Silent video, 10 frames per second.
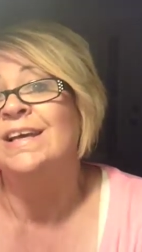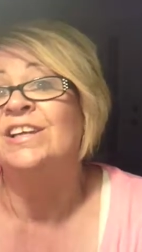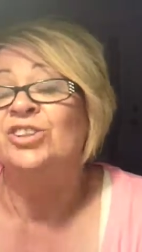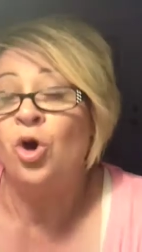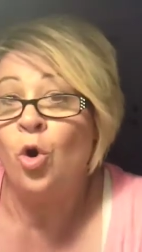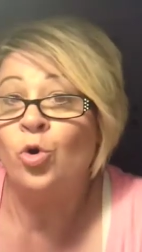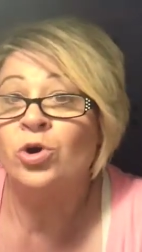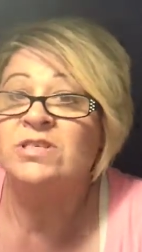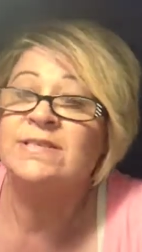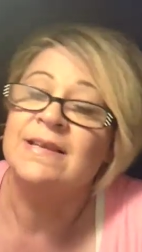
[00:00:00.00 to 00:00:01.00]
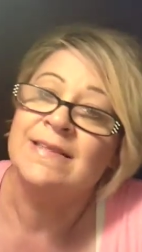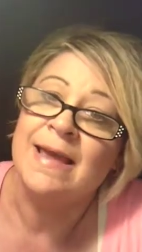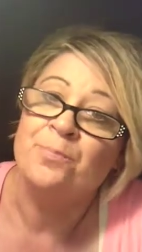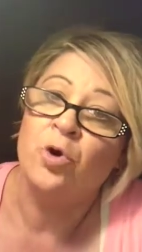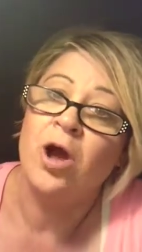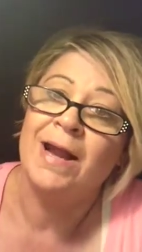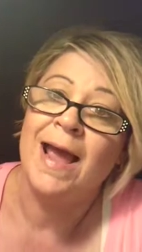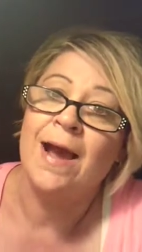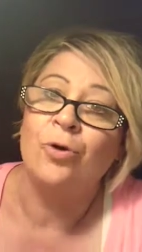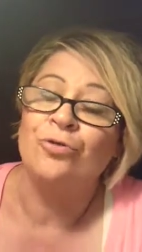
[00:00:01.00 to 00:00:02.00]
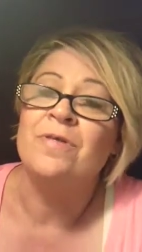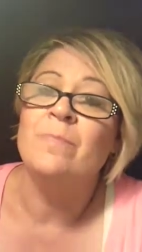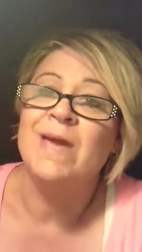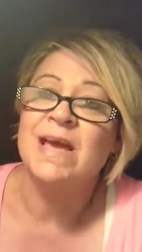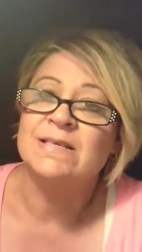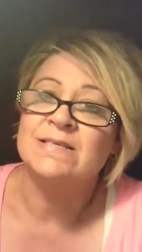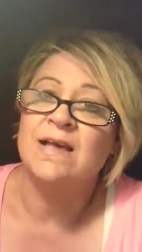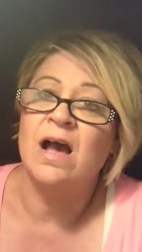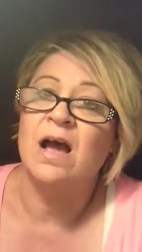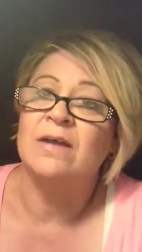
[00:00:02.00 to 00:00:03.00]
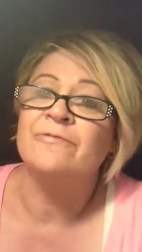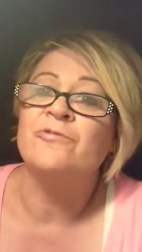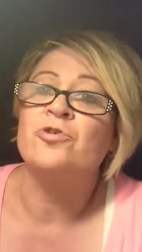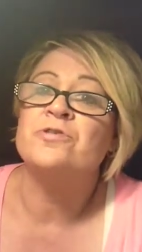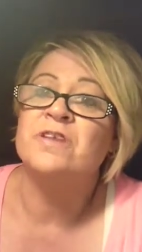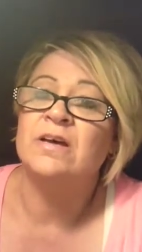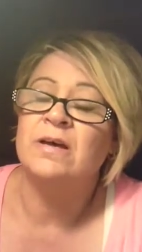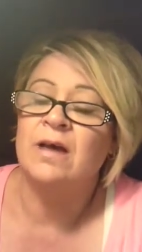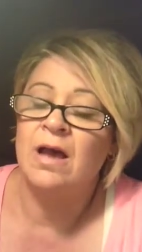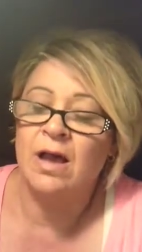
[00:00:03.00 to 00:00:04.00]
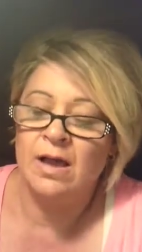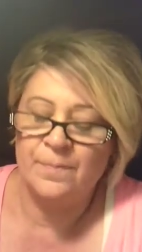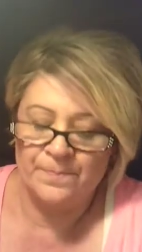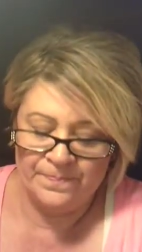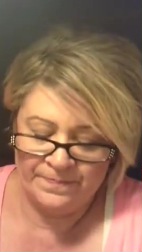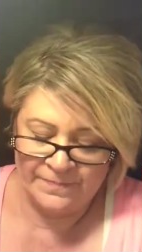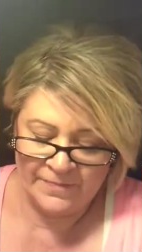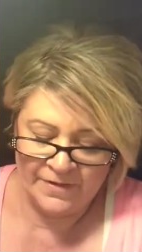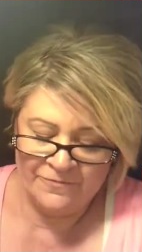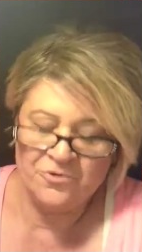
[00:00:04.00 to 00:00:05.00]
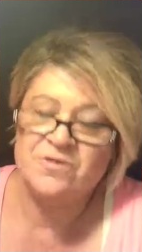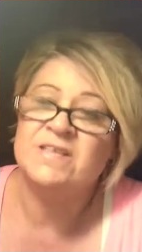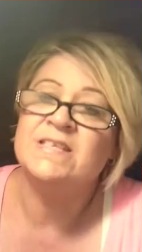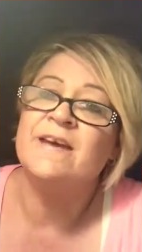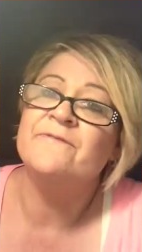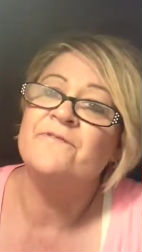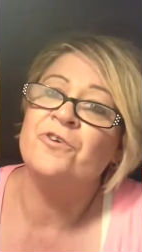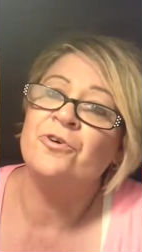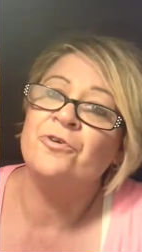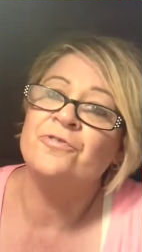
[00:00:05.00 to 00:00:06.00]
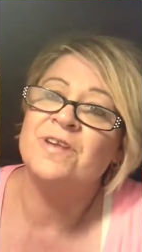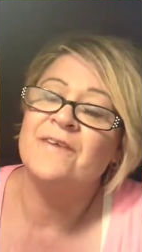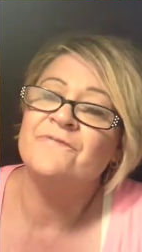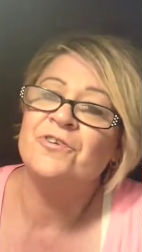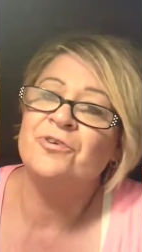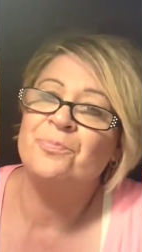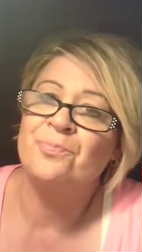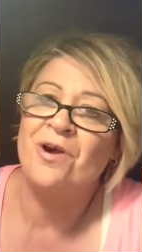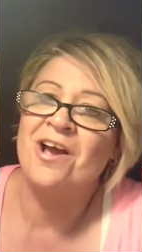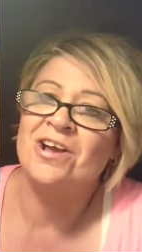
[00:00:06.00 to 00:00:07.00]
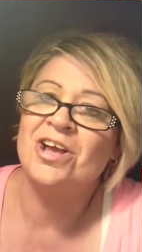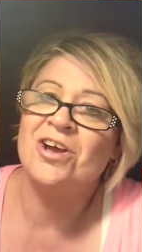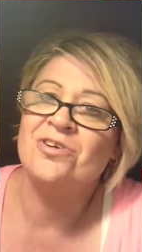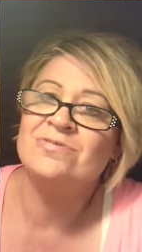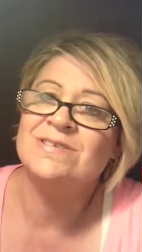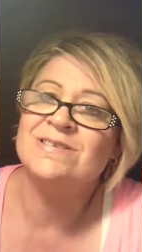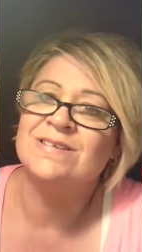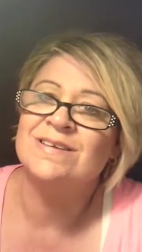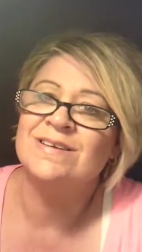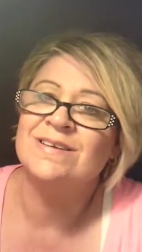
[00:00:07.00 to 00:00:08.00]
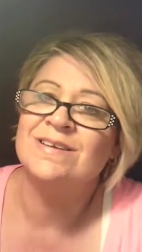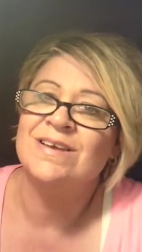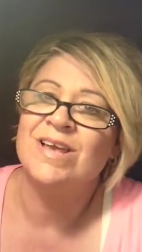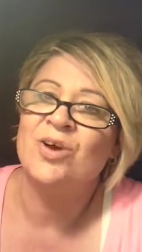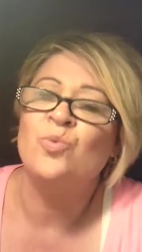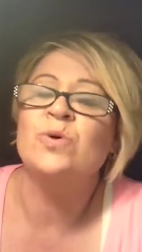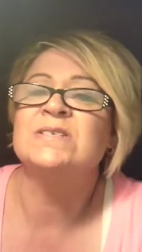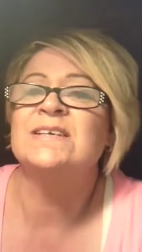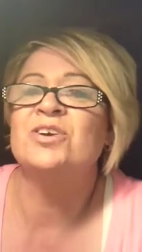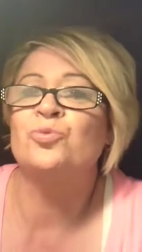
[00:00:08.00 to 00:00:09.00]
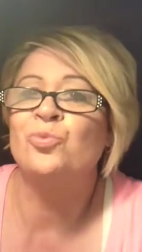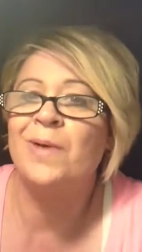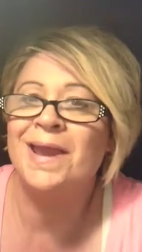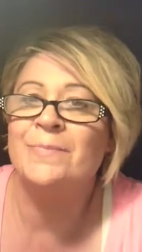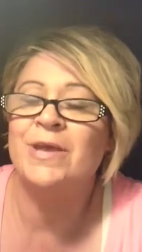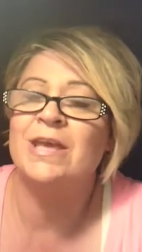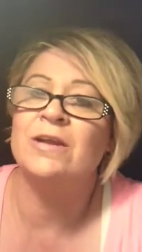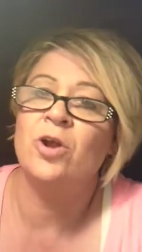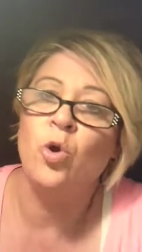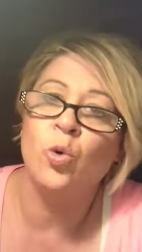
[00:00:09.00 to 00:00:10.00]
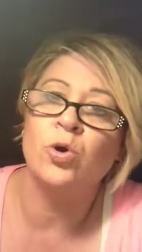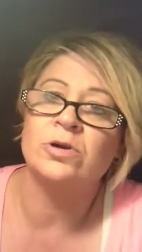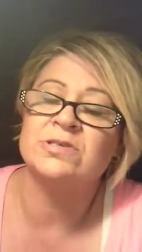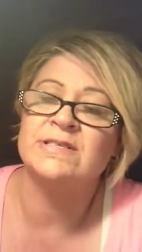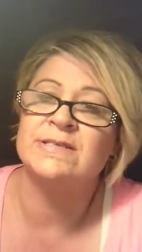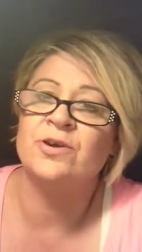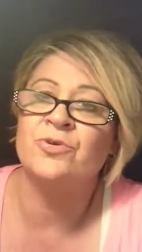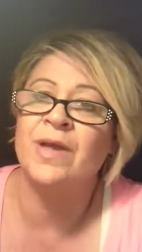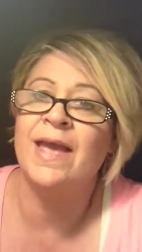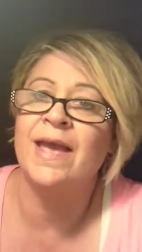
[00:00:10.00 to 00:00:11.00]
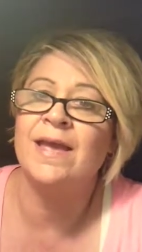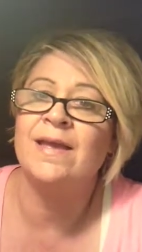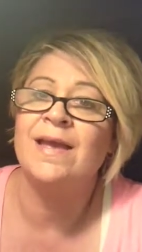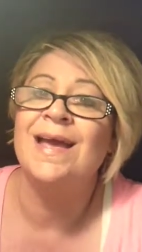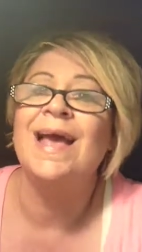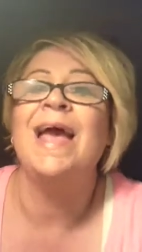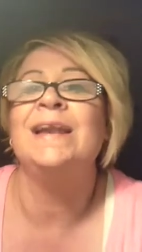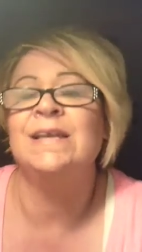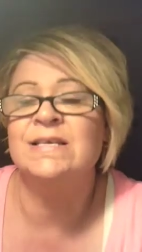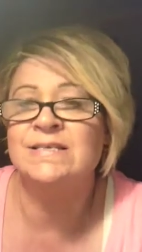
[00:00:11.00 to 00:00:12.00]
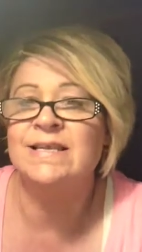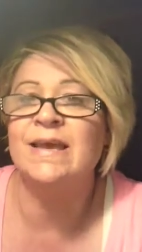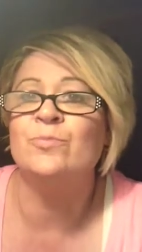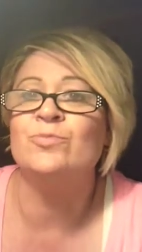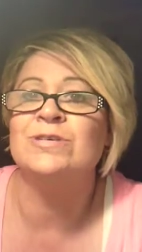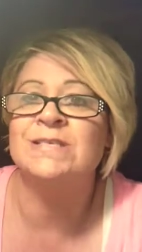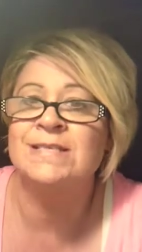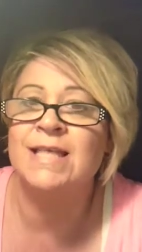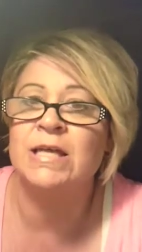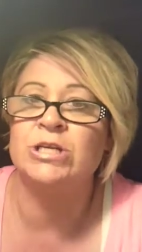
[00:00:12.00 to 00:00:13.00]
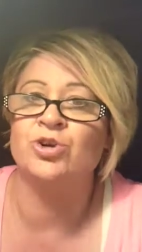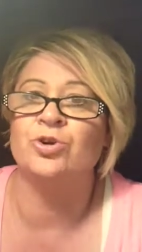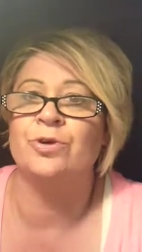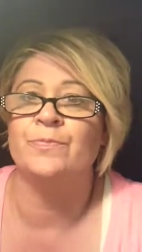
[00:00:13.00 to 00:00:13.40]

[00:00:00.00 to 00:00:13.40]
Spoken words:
The horse that they brought out, the mascot for the Denver Broncos, was an Arabian horse, okay? And his name was Thunder.